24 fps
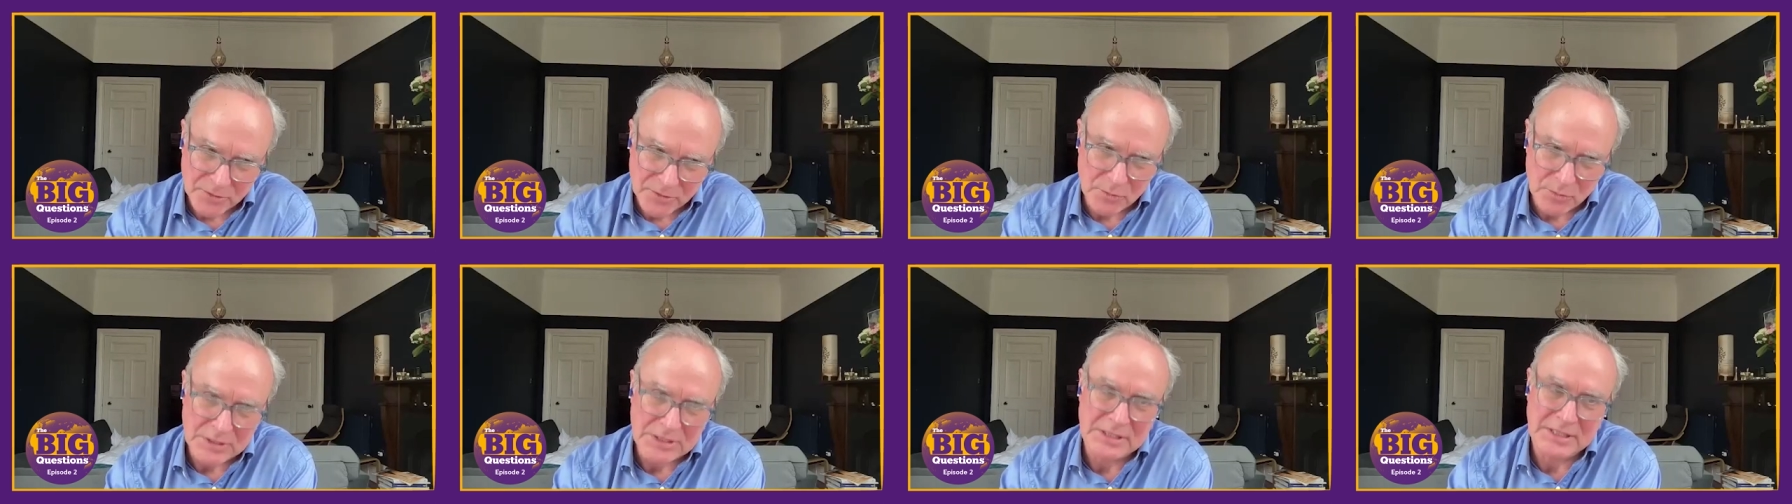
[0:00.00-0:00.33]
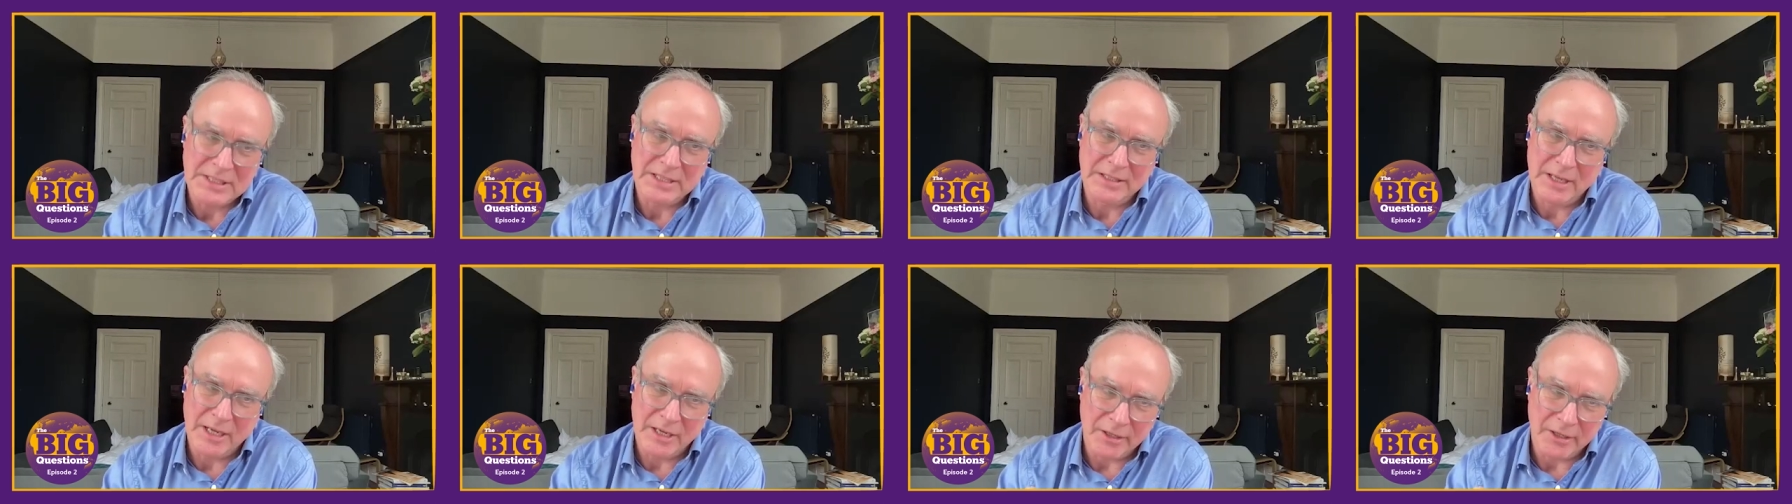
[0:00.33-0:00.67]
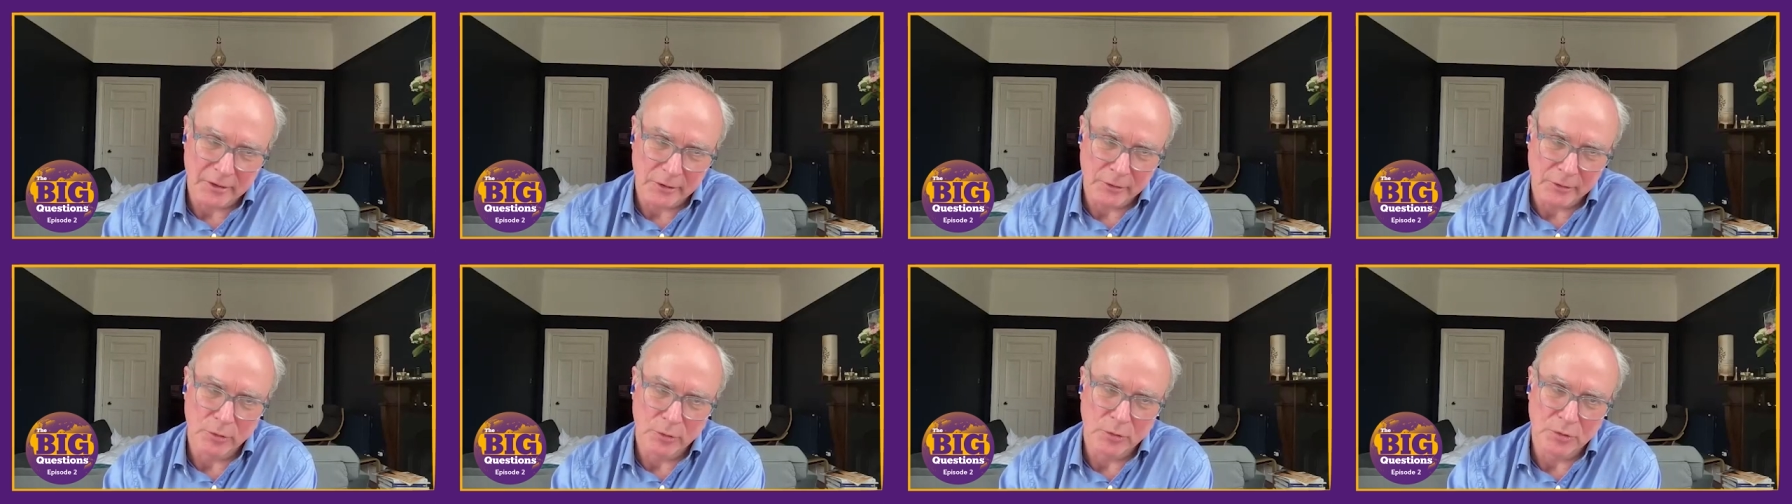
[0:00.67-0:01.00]
um, as we
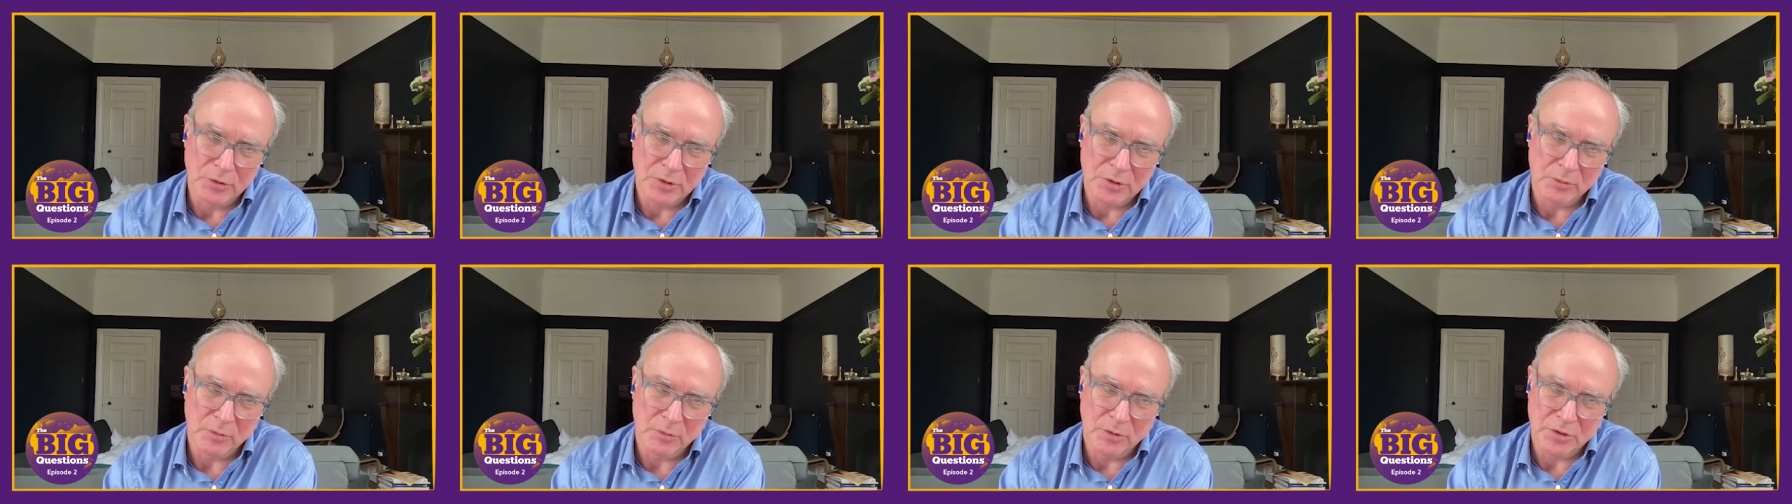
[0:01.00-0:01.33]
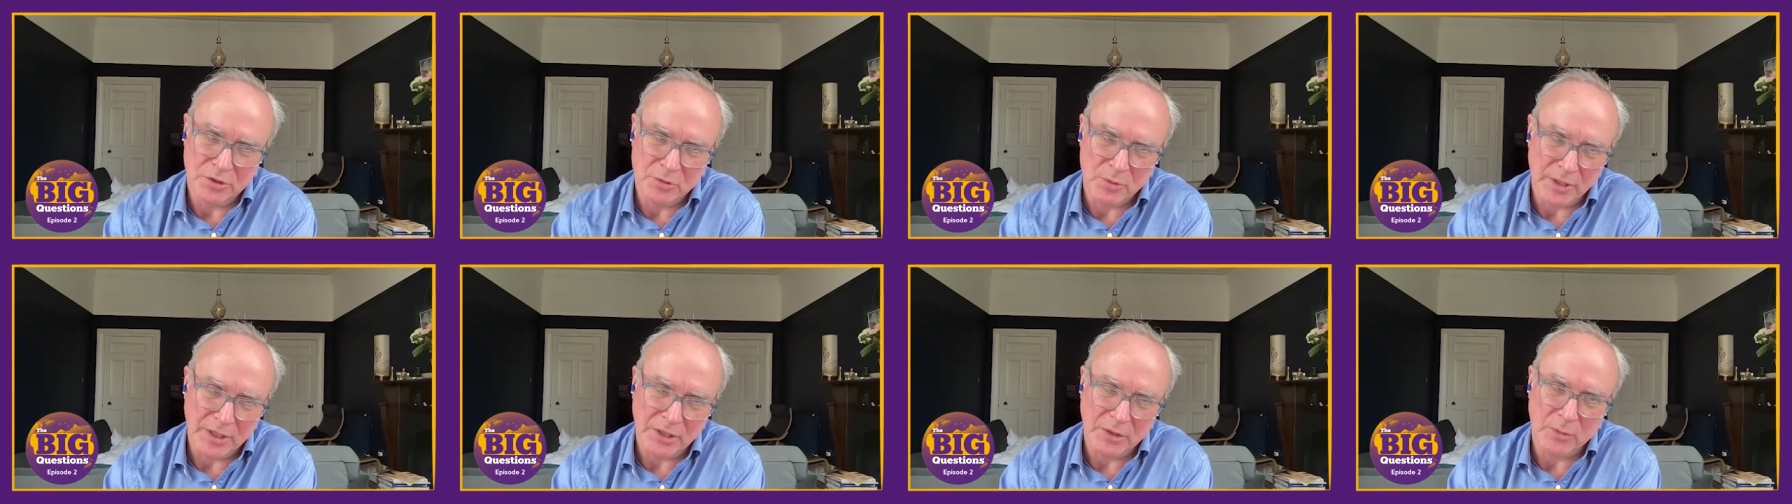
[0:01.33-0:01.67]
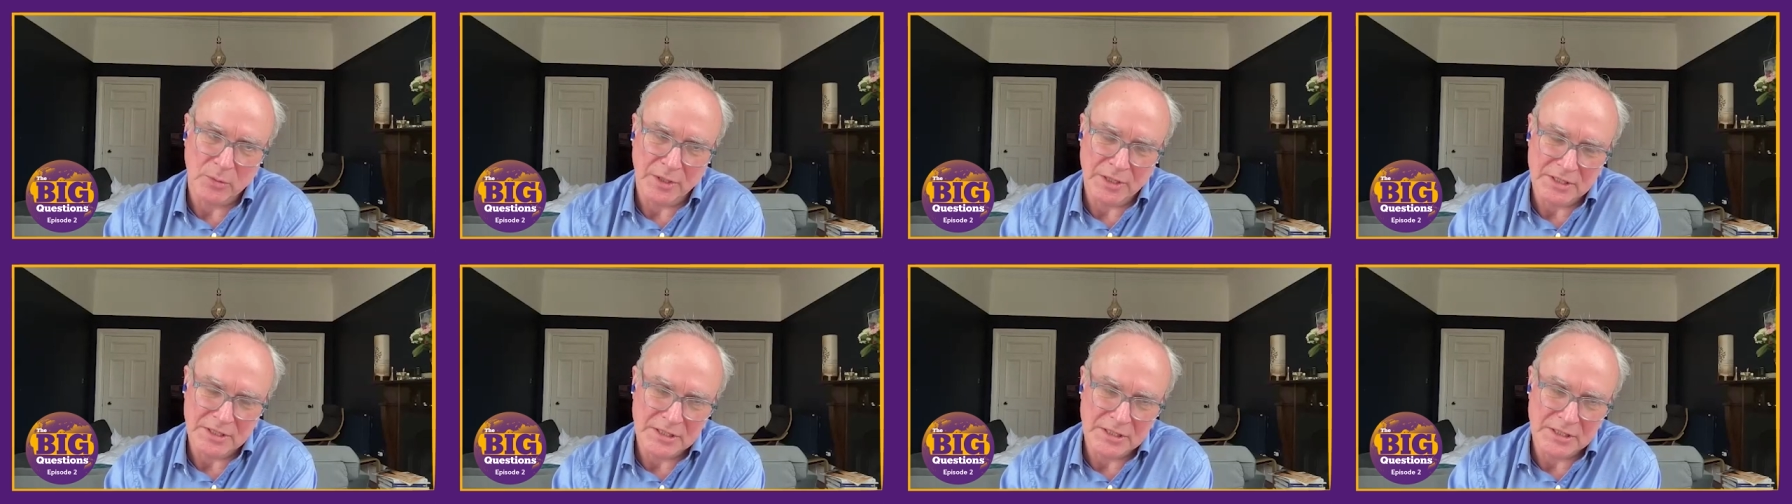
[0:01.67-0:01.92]
see that grow towards